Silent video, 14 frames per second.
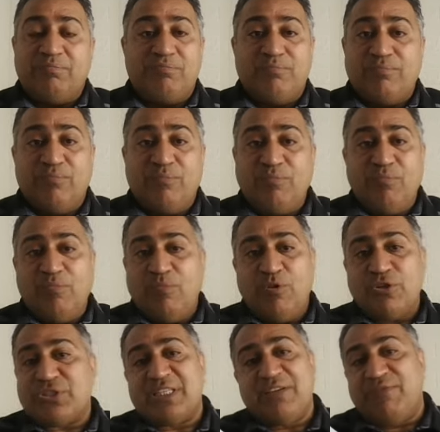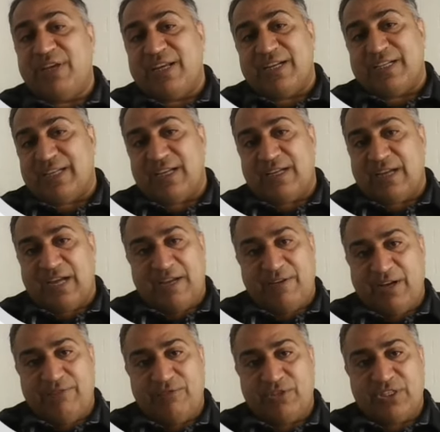most severe attack,
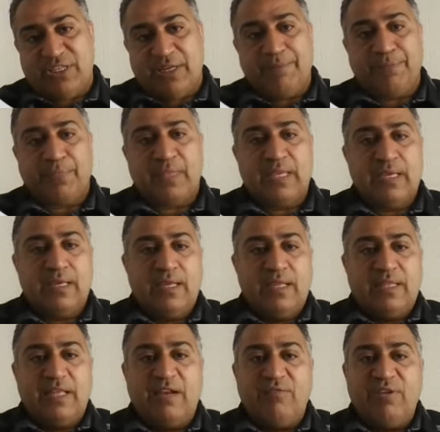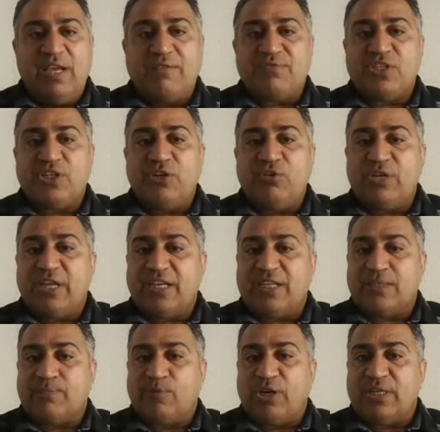I would say. Then we have zero-day
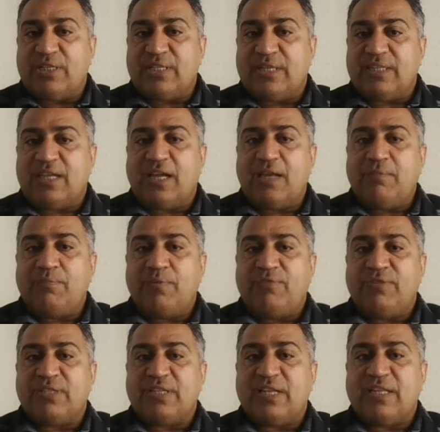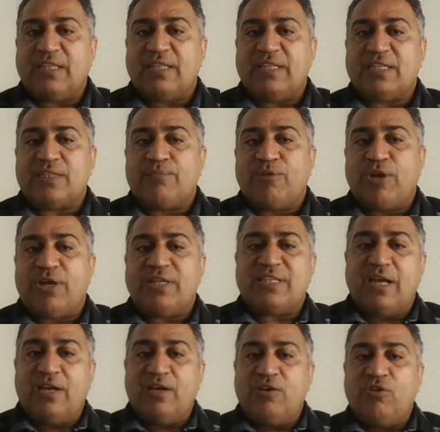exploits, a type of attack that exploits
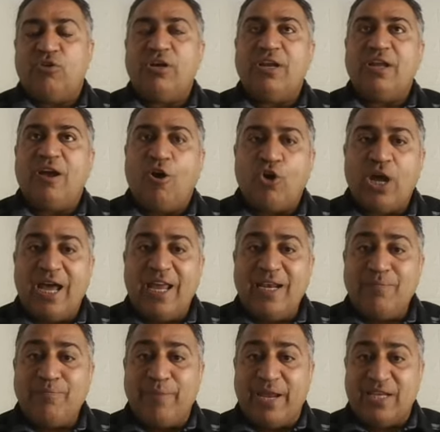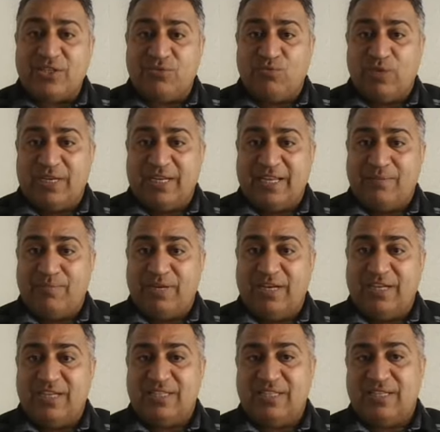unknown or unpatched
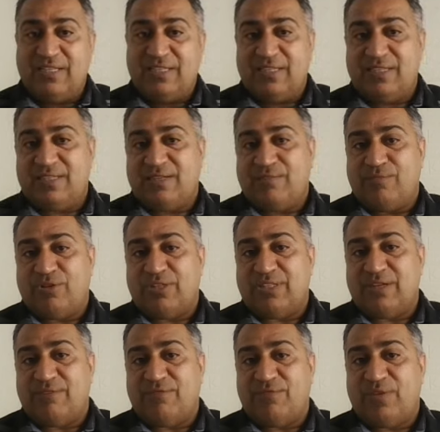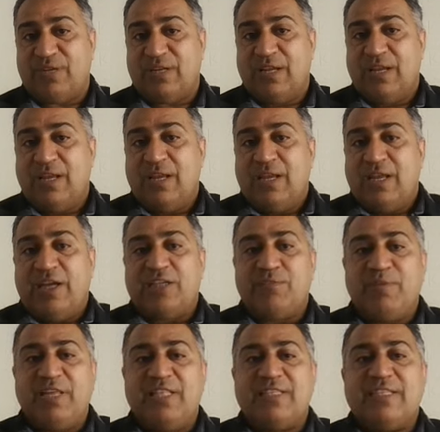vulnerabilities in a system or a software. It
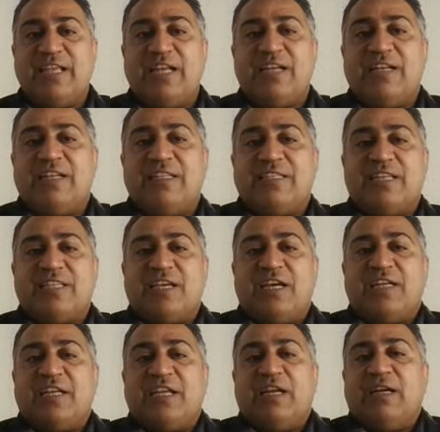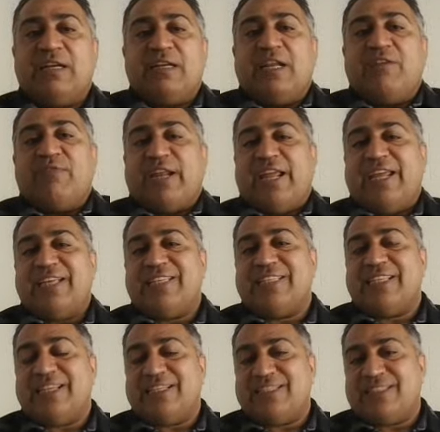means that such an attack never
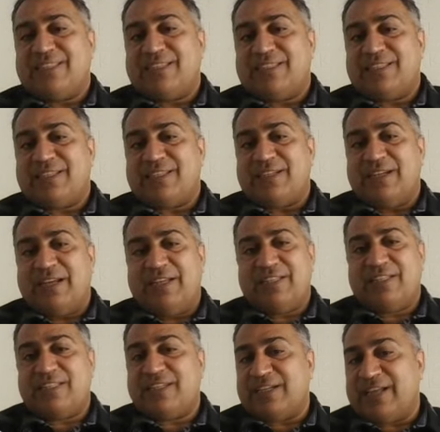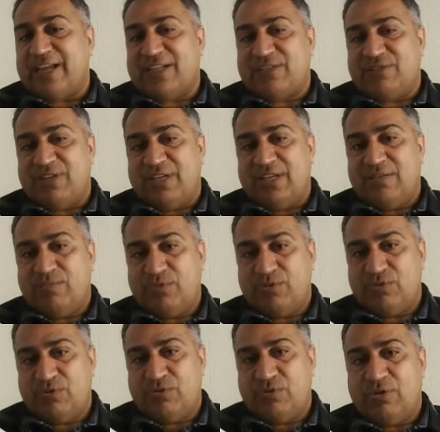existed actually.
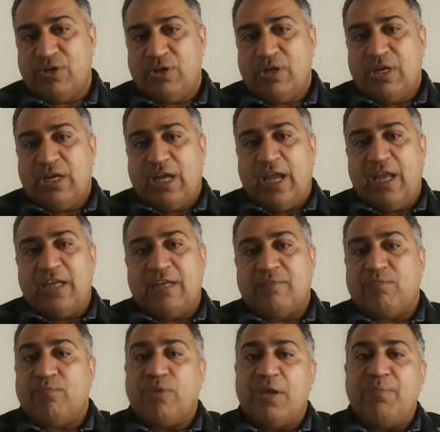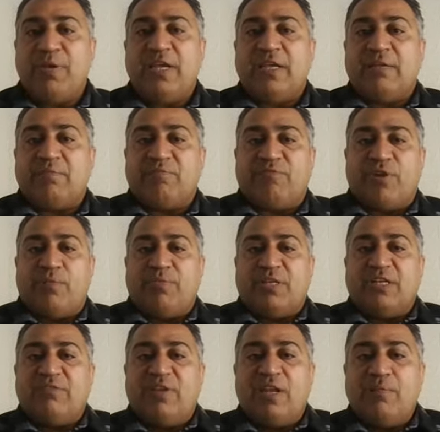So And maybe from
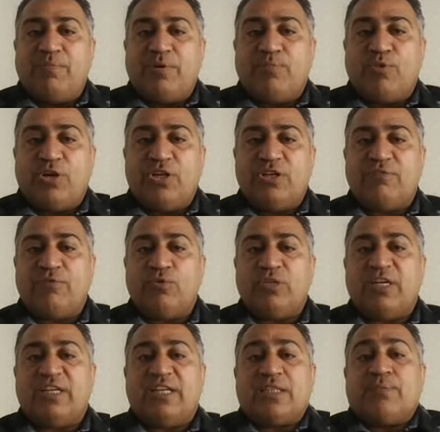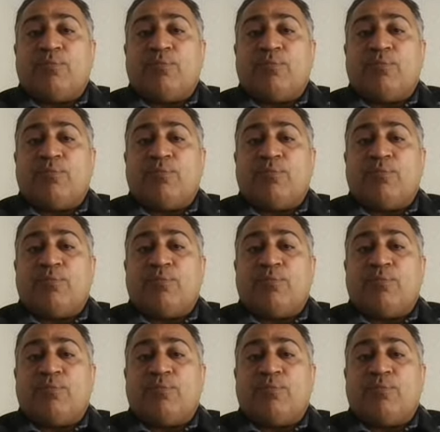the developer point of view, that